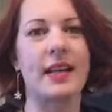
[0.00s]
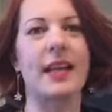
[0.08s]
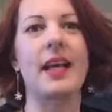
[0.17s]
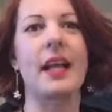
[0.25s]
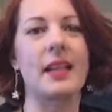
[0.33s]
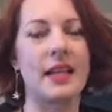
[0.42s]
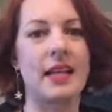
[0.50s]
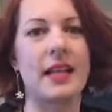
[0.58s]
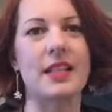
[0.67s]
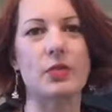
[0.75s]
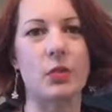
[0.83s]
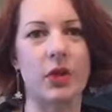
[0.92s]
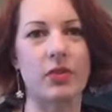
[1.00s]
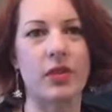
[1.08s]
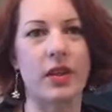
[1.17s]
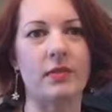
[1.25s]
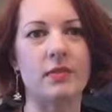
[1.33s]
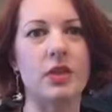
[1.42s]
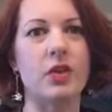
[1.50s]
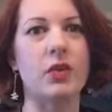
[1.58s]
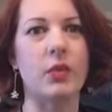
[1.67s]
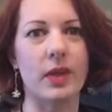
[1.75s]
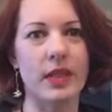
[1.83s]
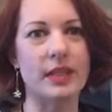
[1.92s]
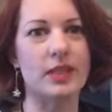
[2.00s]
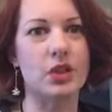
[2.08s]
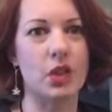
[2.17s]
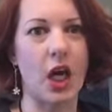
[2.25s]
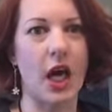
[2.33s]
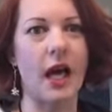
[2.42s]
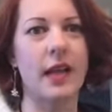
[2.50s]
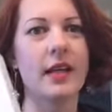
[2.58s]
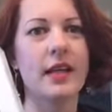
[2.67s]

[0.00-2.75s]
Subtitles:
and nothing has worked for them, so they're willing to try.